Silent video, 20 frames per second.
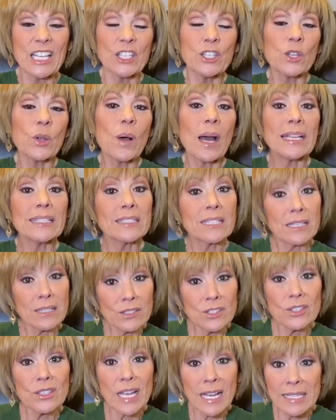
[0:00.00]
You know, I
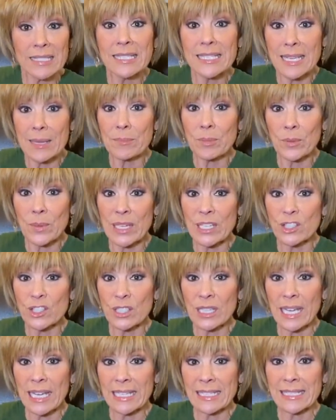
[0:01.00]
touched on
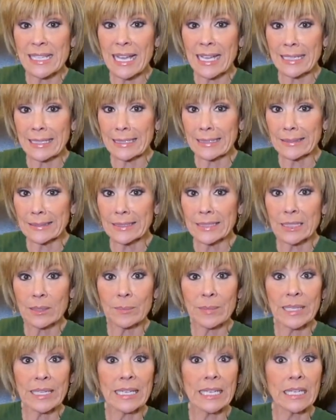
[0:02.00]
separation anxiety a little
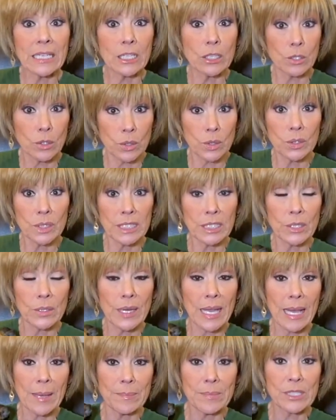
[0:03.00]
bit in an
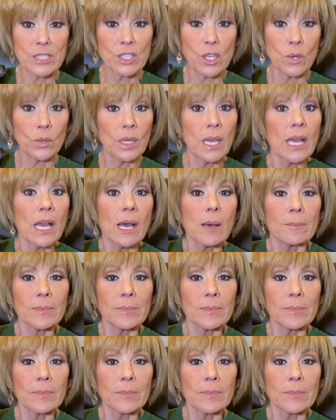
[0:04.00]
earlier episode,